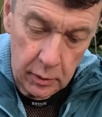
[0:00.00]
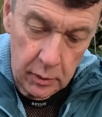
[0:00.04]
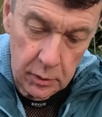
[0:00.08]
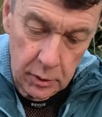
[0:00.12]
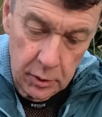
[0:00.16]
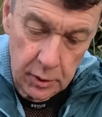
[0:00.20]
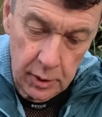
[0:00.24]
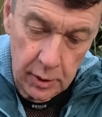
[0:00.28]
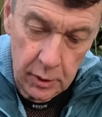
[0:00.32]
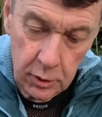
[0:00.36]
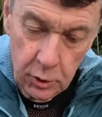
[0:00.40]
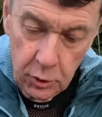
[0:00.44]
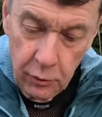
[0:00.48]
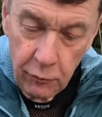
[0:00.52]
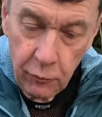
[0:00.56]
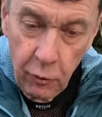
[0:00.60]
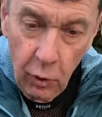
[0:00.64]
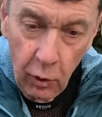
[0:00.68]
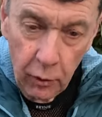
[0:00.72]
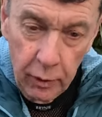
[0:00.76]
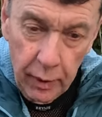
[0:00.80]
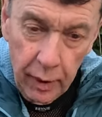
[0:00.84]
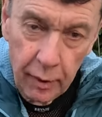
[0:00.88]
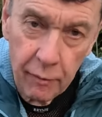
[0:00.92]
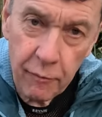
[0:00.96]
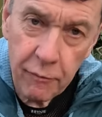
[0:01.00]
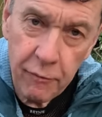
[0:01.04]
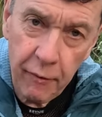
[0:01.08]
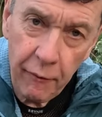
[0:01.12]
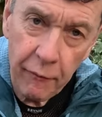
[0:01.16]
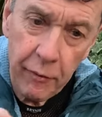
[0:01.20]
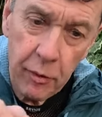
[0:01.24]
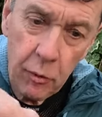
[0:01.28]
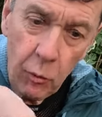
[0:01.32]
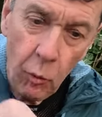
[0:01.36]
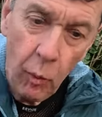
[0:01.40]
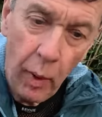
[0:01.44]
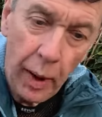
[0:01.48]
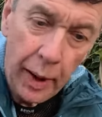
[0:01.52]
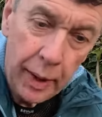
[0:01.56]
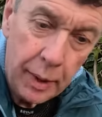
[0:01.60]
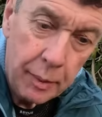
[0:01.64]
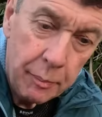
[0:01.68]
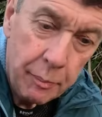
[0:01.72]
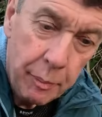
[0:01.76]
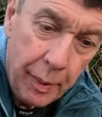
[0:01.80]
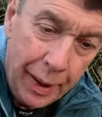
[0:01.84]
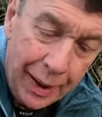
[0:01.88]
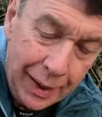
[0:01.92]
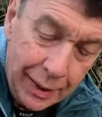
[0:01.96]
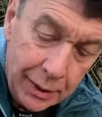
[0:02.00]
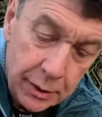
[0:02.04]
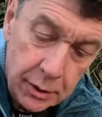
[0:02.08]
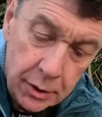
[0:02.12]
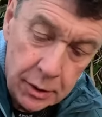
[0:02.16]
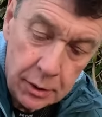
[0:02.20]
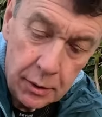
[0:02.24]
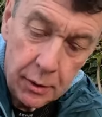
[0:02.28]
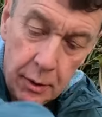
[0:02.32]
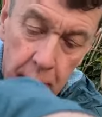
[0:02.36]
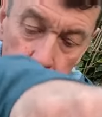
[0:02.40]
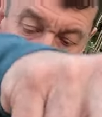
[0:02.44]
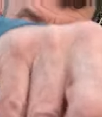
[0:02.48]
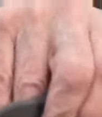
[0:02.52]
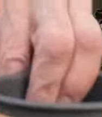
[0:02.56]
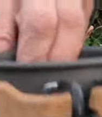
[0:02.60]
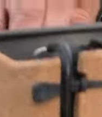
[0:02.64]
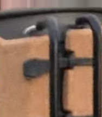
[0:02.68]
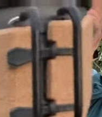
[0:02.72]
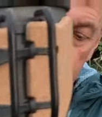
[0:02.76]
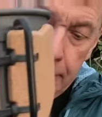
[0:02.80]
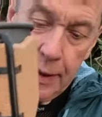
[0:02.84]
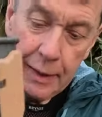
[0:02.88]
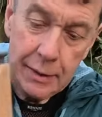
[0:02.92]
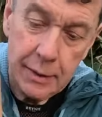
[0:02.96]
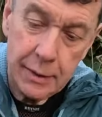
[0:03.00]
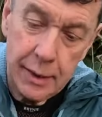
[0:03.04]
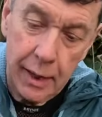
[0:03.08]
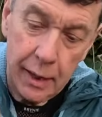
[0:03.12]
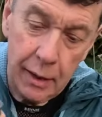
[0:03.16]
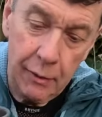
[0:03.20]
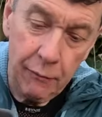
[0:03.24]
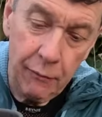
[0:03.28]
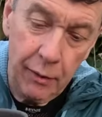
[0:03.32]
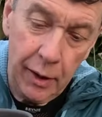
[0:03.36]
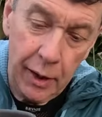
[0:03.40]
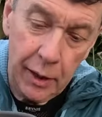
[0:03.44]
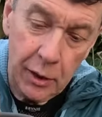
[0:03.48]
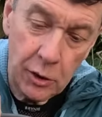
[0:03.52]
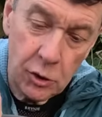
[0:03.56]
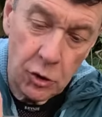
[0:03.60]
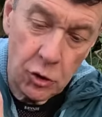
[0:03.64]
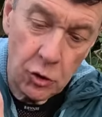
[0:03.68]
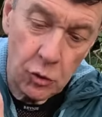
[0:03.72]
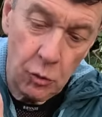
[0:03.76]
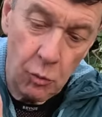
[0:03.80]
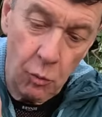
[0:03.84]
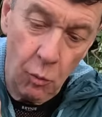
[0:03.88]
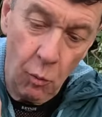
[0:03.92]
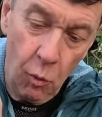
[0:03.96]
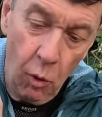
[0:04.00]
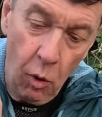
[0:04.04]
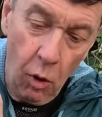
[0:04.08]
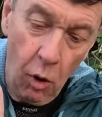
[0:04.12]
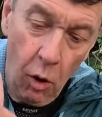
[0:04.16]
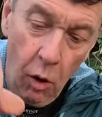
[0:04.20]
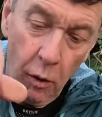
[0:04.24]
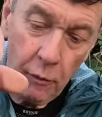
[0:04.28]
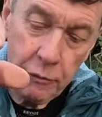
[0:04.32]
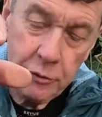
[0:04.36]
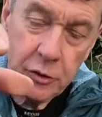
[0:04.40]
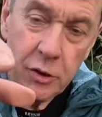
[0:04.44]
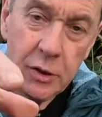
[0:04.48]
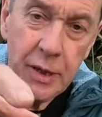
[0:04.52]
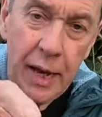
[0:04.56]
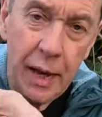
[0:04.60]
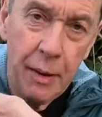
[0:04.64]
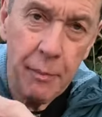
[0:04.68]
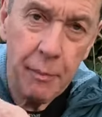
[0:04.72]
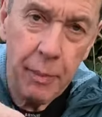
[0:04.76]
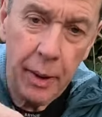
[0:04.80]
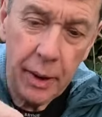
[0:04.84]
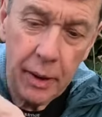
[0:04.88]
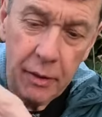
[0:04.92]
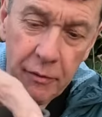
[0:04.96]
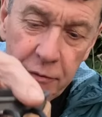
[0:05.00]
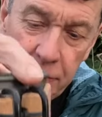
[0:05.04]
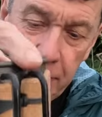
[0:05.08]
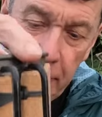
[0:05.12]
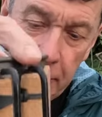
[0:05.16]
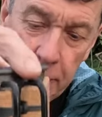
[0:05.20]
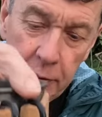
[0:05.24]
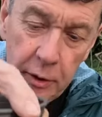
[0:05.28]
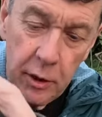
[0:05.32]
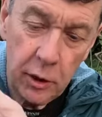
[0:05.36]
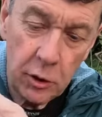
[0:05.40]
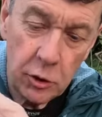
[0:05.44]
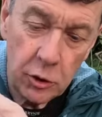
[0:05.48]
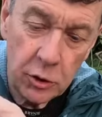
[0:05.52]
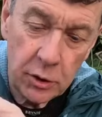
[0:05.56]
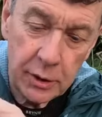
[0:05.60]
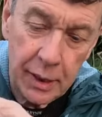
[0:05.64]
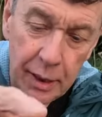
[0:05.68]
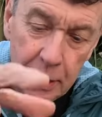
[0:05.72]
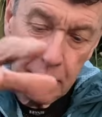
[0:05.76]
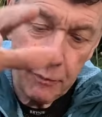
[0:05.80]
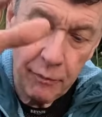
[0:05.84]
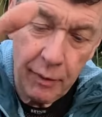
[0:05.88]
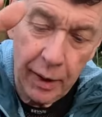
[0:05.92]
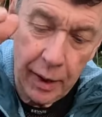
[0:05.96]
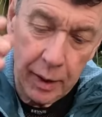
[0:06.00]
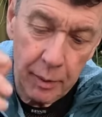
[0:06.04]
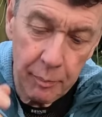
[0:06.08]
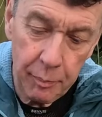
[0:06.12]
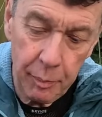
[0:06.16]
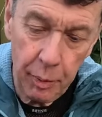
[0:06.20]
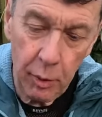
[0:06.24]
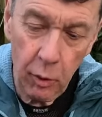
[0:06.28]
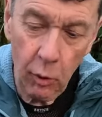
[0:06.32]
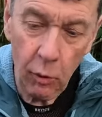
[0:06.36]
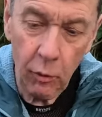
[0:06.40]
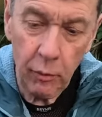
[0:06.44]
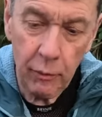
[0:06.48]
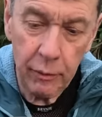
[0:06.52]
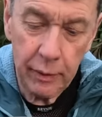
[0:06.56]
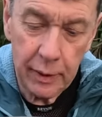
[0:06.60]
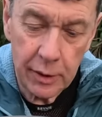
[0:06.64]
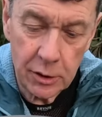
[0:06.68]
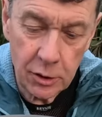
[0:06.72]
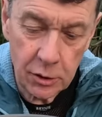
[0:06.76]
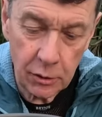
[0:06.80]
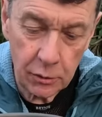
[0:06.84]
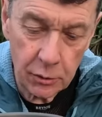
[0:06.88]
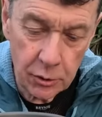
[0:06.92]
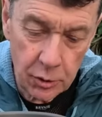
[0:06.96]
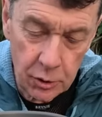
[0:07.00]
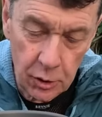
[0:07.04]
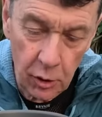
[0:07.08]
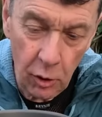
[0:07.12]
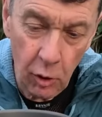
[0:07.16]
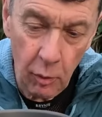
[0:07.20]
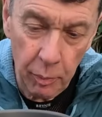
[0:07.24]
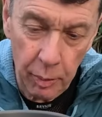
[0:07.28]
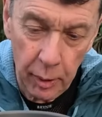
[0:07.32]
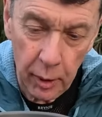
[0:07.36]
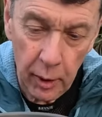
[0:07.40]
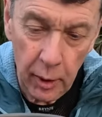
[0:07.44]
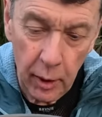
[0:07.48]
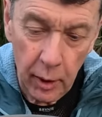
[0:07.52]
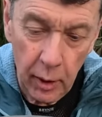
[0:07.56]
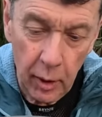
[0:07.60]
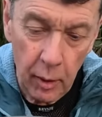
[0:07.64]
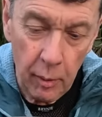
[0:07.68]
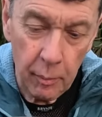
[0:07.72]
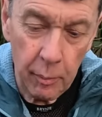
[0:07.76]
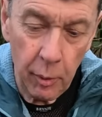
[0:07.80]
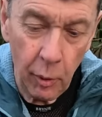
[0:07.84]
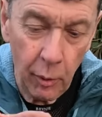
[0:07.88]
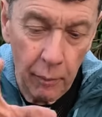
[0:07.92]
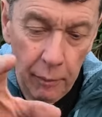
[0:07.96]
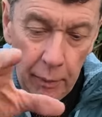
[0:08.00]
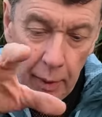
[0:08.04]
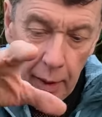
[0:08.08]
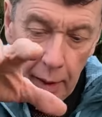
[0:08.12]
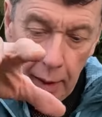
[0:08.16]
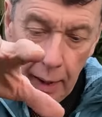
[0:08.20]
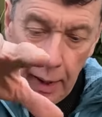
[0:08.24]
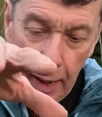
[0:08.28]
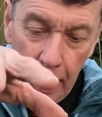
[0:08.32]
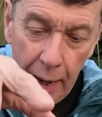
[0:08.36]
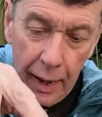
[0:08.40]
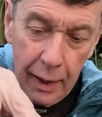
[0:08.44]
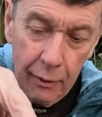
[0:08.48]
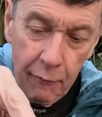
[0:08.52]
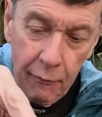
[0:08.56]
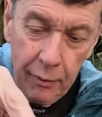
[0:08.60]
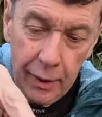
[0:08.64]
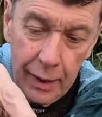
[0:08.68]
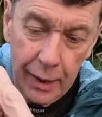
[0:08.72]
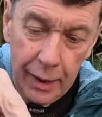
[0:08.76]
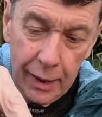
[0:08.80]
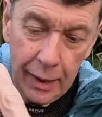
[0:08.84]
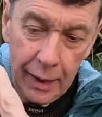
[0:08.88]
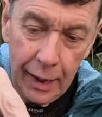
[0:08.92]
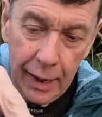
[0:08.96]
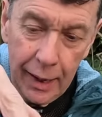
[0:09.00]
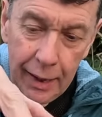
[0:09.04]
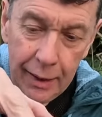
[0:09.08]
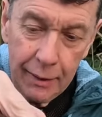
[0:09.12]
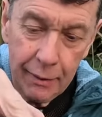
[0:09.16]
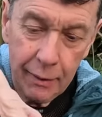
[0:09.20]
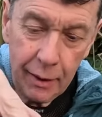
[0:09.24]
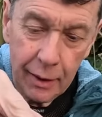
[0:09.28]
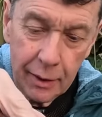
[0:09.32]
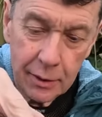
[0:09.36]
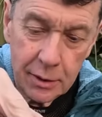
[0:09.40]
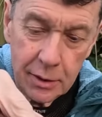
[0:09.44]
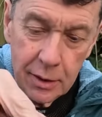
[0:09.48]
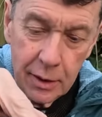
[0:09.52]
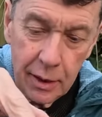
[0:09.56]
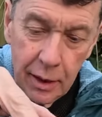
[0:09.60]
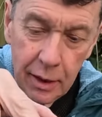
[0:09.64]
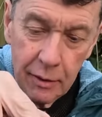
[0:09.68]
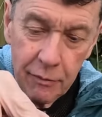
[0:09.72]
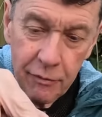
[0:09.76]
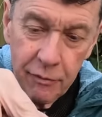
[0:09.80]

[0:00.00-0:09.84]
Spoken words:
Since you've got that very wide base, that's kind of like somewhat offset by the fact that you just kind of like plonk this on top, but I really like that, and I